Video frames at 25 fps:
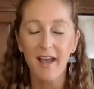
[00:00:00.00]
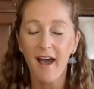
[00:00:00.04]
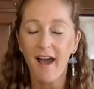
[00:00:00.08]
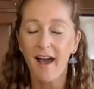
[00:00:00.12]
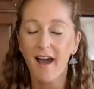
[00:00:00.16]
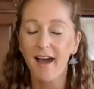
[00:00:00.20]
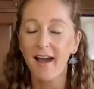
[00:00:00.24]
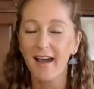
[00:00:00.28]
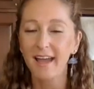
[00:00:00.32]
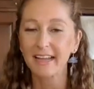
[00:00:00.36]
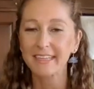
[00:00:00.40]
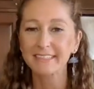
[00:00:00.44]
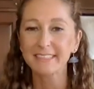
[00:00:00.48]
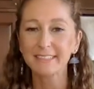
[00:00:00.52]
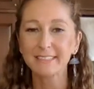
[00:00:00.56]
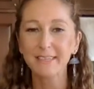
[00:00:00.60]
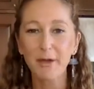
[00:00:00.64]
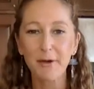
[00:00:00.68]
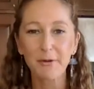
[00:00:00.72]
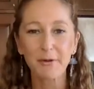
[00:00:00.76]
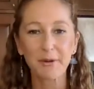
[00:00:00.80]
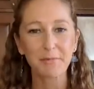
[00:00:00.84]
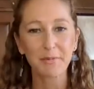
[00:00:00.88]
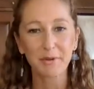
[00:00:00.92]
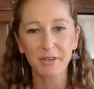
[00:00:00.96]
I
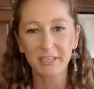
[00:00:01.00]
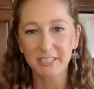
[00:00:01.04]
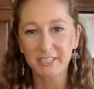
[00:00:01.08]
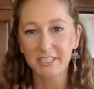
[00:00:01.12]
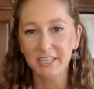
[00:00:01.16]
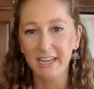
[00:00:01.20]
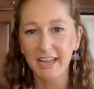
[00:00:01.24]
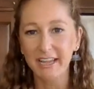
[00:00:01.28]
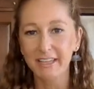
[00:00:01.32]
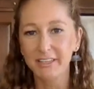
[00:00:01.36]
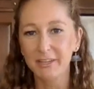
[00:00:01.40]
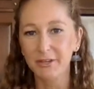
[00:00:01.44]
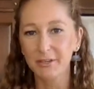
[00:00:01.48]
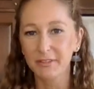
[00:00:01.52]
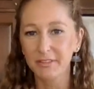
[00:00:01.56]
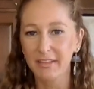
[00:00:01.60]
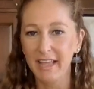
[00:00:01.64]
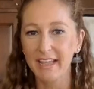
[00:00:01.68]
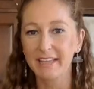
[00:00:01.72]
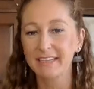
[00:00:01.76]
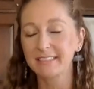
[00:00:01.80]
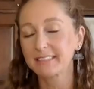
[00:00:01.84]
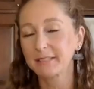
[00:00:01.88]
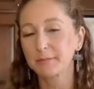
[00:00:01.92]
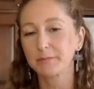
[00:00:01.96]
so appreciate your
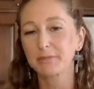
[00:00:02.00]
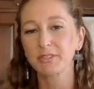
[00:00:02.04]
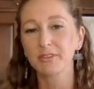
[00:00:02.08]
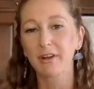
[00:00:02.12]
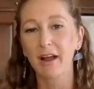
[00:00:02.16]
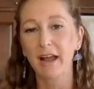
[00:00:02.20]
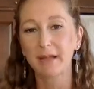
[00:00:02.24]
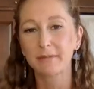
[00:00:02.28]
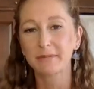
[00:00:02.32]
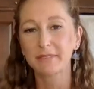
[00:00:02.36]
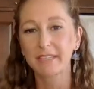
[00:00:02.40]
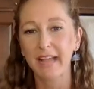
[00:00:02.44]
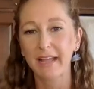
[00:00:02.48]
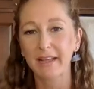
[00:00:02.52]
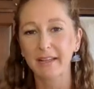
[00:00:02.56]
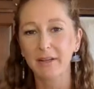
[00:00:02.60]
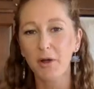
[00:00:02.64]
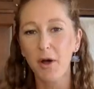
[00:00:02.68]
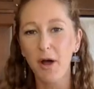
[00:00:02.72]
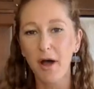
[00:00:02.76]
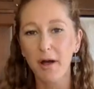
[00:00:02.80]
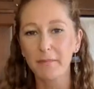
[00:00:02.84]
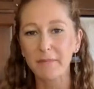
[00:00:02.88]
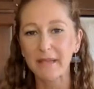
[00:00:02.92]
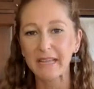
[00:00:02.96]
likes, subscribes, and
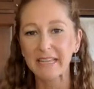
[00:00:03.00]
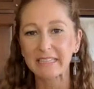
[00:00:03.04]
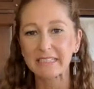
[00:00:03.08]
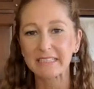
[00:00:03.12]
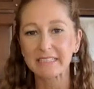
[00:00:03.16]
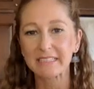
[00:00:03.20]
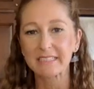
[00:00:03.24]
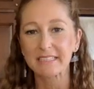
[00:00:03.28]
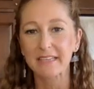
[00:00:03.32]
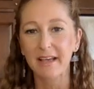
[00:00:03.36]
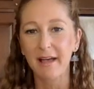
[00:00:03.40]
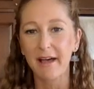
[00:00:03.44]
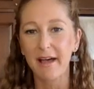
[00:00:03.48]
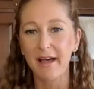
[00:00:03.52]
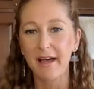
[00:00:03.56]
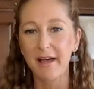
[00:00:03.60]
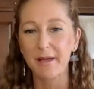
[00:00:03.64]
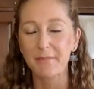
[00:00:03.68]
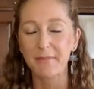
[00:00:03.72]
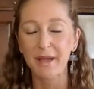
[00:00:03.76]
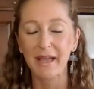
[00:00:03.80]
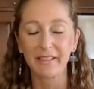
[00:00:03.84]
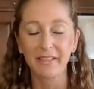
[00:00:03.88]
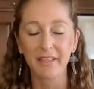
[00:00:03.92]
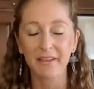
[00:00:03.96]
comments.
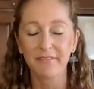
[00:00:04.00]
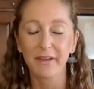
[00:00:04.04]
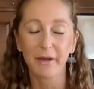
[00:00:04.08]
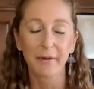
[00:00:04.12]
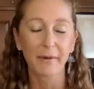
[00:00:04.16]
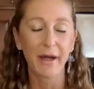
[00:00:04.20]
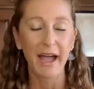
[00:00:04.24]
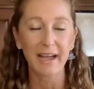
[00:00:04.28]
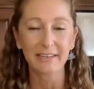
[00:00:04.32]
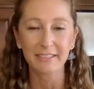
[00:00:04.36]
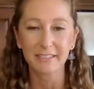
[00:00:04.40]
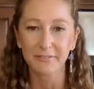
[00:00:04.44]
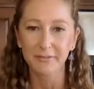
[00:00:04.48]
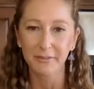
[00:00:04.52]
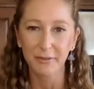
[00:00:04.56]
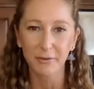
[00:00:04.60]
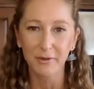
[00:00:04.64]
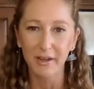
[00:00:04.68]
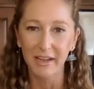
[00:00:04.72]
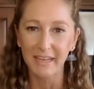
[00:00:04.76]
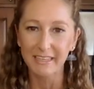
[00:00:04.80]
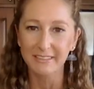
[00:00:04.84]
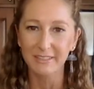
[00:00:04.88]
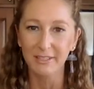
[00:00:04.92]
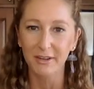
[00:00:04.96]
I love how active you
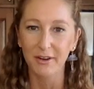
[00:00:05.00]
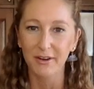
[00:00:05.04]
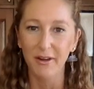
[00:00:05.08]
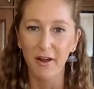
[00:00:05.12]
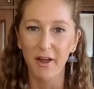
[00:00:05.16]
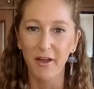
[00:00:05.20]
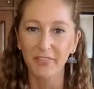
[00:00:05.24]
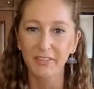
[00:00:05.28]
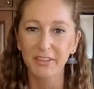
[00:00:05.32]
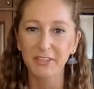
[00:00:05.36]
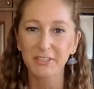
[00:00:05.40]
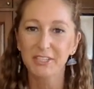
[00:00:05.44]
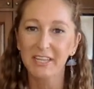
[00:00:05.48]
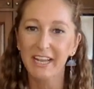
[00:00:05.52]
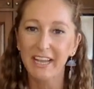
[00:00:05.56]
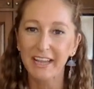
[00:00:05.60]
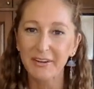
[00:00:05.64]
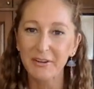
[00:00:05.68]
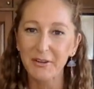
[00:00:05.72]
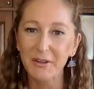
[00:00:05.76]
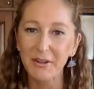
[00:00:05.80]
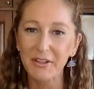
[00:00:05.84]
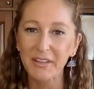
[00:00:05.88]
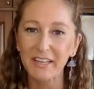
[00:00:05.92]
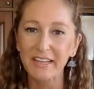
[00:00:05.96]
guys are on the
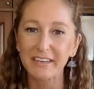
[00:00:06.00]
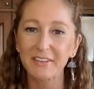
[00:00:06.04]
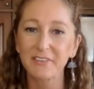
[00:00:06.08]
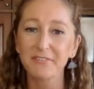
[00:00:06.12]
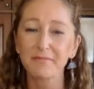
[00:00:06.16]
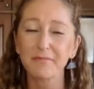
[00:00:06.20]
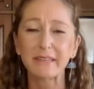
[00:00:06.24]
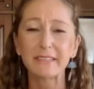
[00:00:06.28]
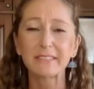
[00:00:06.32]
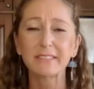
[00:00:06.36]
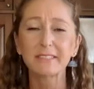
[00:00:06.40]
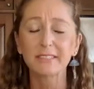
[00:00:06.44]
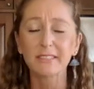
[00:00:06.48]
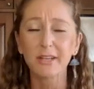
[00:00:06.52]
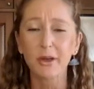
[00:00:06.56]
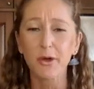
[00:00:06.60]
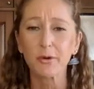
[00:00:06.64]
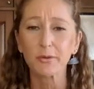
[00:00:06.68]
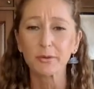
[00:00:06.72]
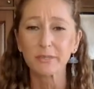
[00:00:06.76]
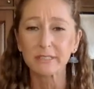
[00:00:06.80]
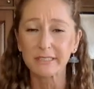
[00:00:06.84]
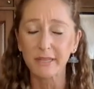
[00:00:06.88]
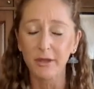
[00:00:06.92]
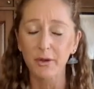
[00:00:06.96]
channel, and you've been
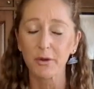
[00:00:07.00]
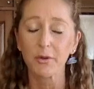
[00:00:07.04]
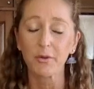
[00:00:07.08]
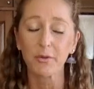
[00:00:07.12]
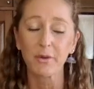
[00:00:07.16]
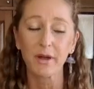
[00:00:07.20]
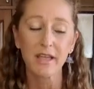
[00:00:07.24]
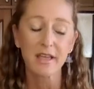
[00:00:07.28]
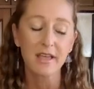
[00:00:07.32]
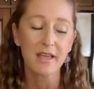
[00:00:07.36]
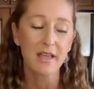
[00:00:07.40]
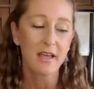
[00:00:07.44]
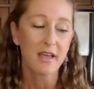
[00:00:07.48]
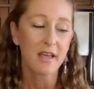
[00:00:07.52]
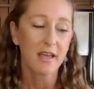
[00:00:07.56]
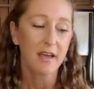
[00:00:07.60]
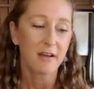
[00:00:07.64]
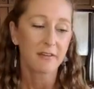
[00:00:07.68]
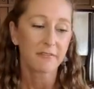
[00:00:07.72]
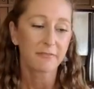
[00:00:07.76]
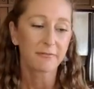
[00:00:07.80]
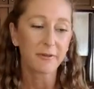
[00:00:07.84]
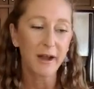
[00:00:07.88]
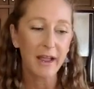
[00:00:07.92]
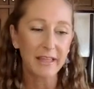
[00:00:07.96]
so
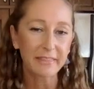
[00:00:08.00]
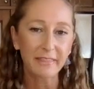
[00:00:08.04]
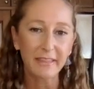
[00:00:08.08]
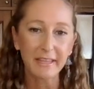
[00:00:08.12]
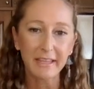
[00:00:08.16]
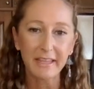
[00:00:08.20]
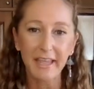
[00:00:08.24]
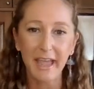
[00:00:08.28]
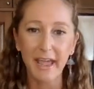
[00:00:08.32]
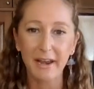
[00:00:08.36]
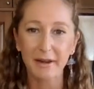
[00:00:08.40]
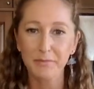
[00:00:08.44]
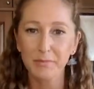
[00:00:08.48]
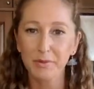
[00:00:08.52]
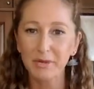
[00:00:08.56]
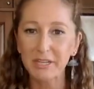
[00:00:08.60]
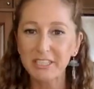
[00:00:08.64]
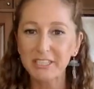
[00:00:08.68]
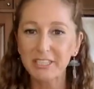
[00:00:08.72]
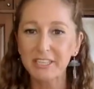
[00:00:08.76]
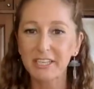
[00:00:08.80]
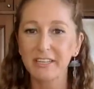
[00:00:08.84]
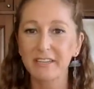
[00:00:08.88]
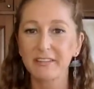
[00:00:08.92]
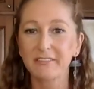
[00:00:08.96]
friendly and
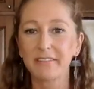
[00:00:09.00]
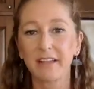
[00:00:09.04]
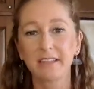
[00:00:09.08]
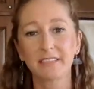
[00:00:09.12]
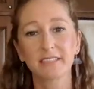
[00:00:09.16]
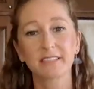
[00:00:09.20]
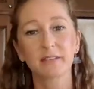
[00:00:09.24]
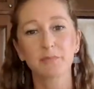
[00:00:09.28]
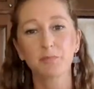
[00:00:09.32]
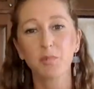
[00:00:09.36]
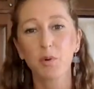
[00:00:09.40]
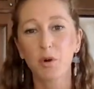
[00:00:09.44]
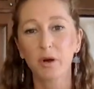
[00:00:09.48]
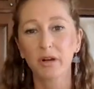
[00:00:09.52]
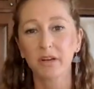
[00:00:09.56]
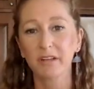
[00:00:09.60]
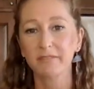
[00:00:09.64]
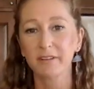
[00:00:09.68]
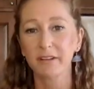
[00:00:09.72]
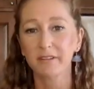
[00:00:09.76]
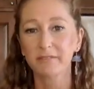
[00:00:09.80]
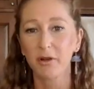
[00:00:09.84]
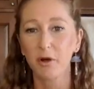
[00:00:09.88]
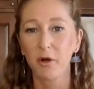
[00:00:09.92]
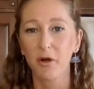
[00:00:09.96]
appreciative and supportive
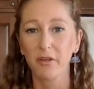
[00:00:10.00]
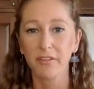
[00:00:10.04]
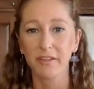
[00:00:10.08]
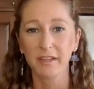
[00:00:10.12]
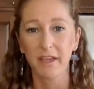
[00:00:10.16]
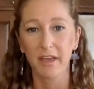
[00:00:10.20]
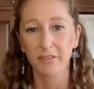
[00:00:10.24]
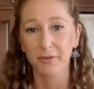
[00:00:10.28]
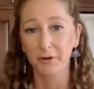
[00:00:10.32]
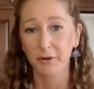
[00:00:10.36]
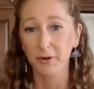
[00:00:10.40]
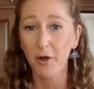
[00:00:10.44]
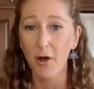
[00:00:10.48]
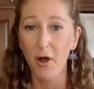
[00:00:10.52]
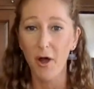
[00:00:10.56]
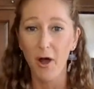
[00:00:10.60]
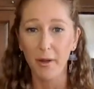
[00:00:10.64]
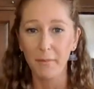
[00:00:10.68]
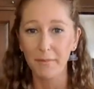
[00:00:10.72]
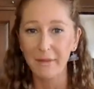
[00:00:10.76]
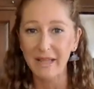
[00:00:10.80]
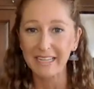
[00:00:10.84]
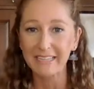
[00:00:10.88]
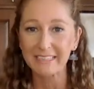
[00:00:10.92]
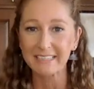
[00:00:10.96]
of all the other
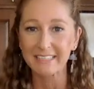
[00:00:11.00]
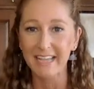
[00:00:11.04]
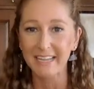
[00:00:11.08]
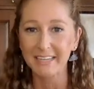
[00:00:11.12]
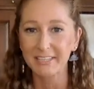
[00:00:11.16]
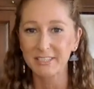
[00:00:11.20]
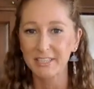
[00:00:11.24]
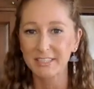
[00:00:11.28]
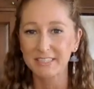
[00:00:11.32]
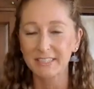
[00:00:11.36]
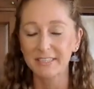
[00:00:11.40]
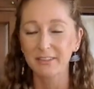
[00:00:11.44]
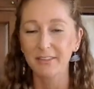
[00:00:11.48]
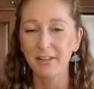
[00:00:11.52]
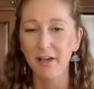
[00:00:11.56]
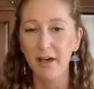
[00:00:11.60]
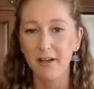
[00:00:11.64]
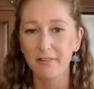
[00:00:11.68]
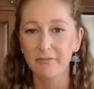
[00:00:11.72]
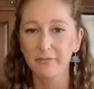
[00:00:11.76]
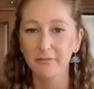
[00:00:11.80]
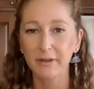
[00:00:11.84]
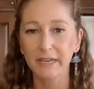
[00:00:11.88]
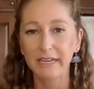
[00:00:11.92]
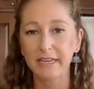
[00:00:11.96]
comments. I just
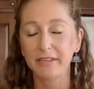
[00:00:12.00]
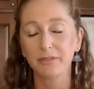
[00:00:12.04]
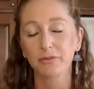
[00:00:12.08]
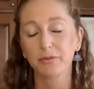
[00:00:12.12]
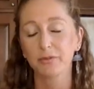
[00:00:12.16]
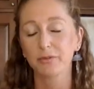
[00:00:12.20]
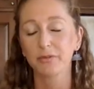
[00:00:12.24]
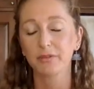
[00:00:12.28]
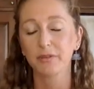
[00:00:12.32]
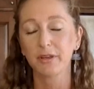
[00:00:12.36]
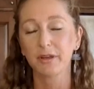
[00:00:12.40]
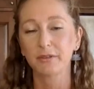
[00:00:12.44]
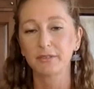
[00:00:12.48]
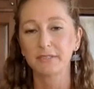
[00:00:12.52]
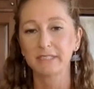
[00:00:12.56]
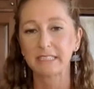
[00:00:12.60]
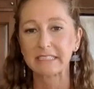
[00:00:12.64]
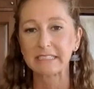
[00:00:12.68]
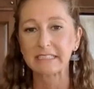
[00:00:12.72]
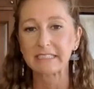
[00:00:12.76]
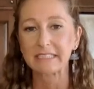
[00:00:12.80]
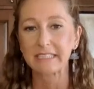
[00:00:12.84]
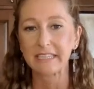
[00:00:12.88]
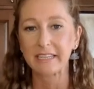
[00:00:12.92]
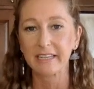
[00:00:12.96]
love reading through those
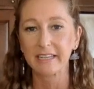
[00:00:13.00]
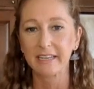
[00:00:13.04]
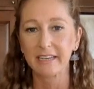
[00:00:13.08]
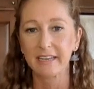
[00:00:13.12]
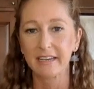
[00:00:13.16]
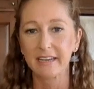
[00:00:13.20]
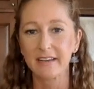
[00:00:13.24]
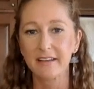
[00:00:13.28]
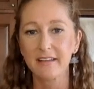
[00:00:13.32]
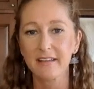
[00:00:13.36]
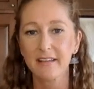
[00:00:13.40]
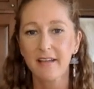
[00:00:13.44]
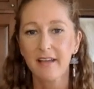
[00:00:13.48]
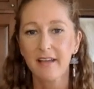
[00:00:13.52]
and seeing